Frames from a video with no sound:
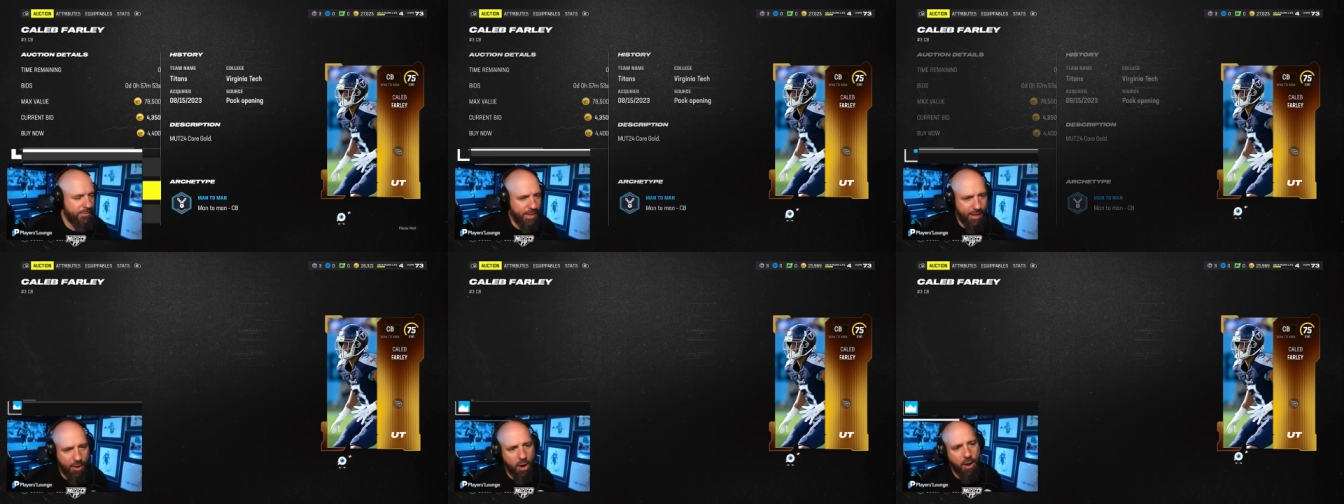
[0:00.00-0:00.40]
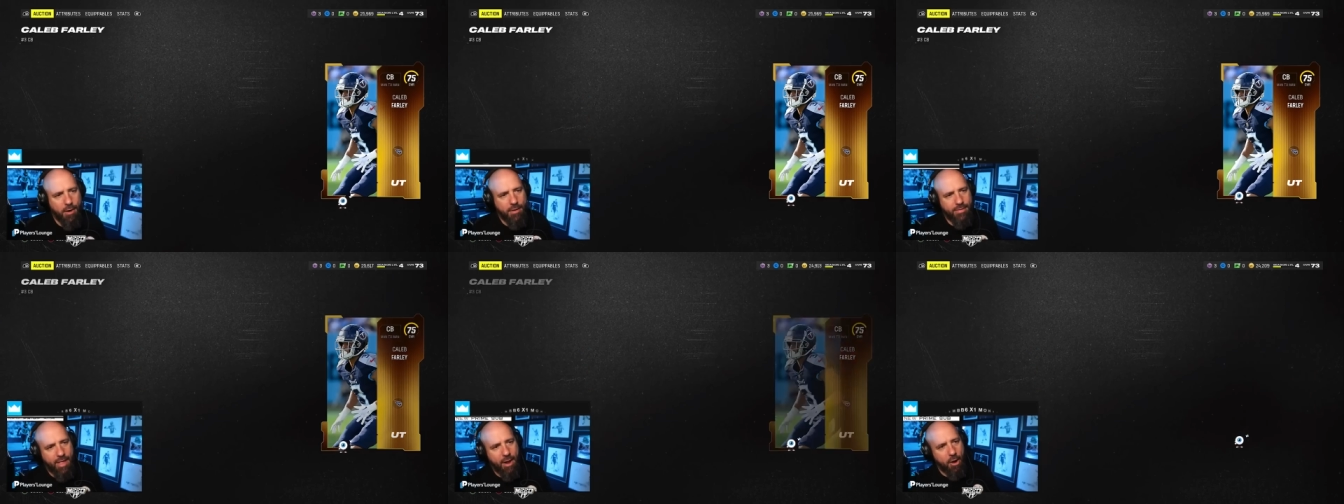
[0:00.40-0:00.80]
That
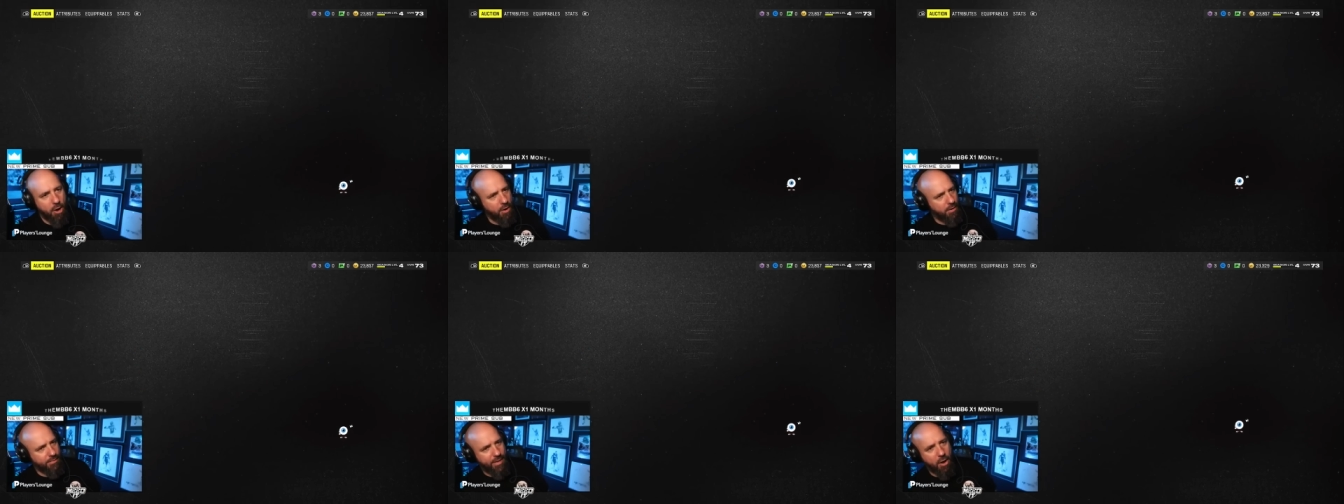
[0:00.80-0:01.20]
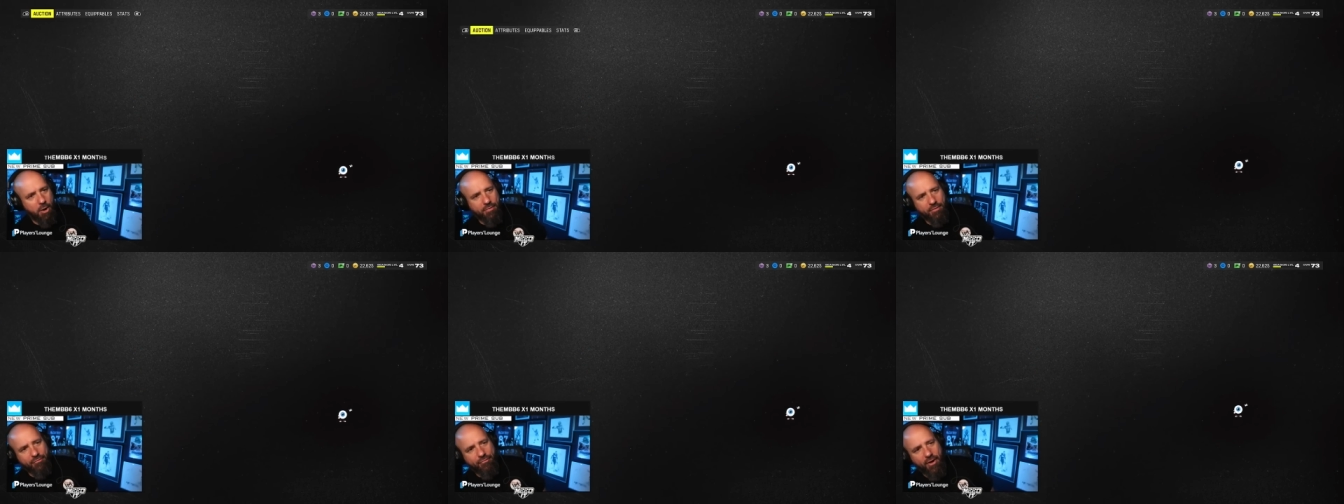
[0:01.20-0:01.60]
hurt. That hurt. That hurt
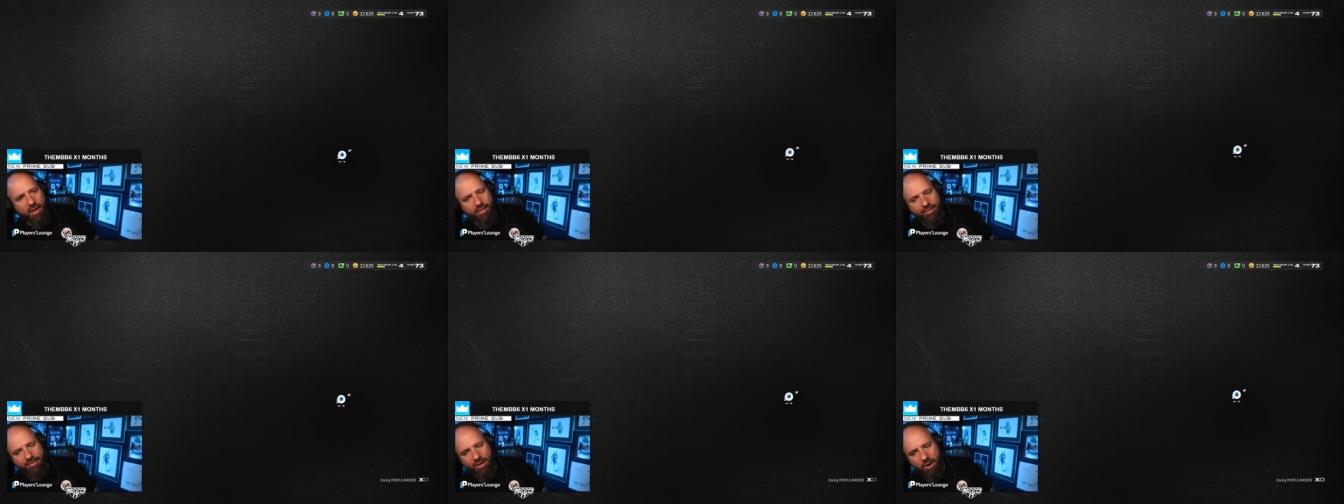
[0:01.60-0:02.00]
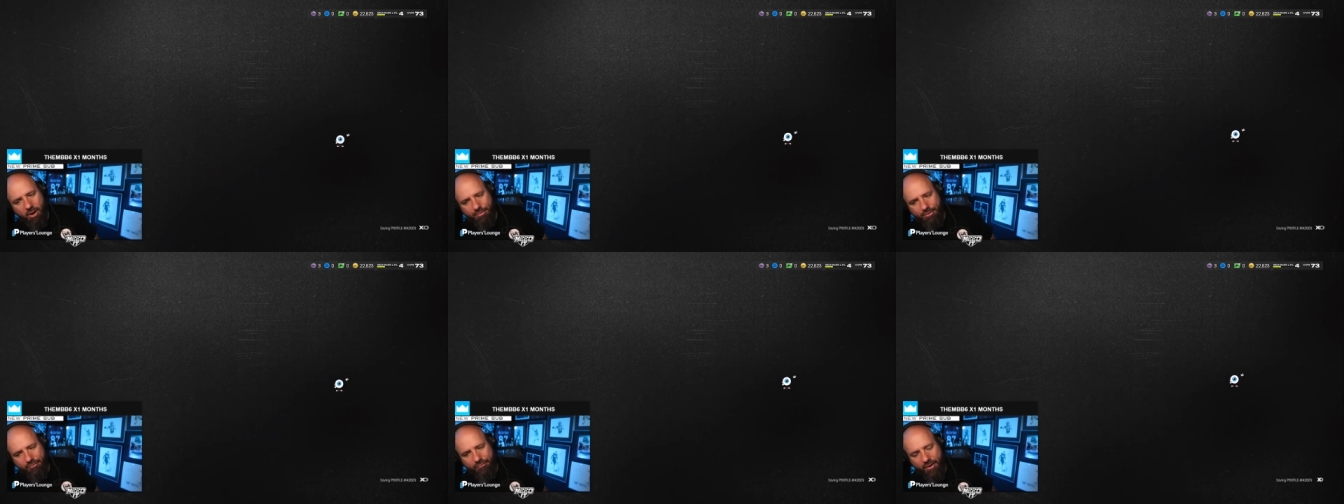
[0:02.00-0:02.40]
the fund. It
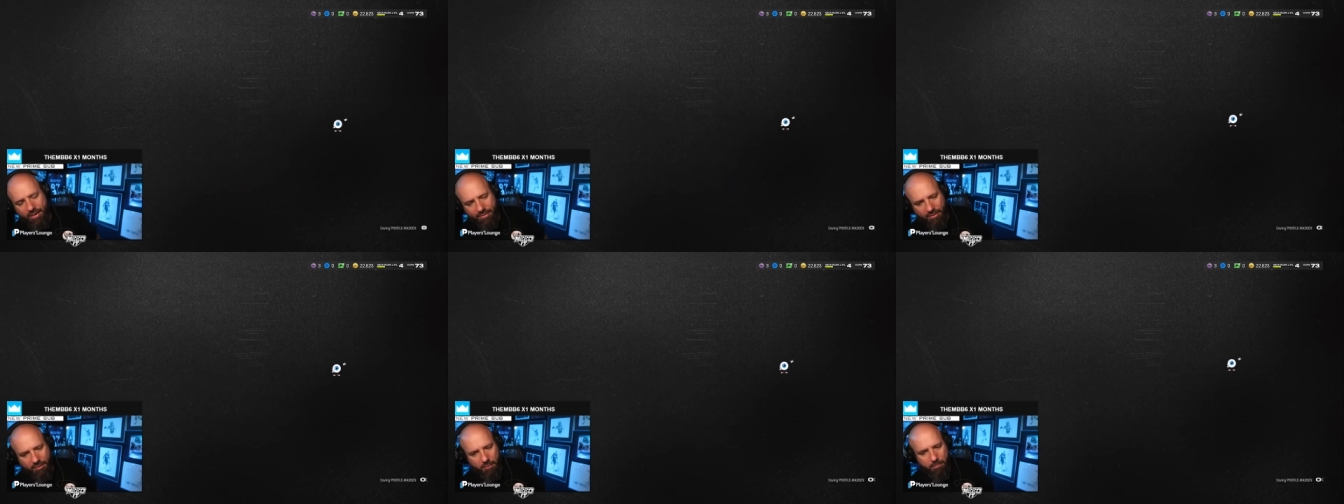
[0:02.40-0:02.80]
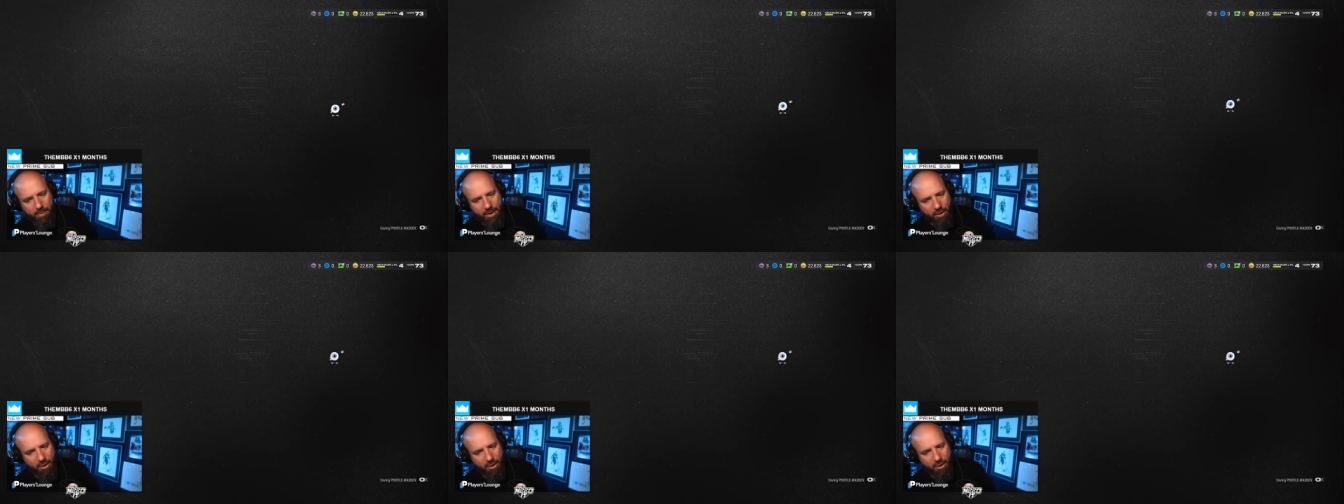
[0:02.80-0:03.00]
hurt the fund a little bit.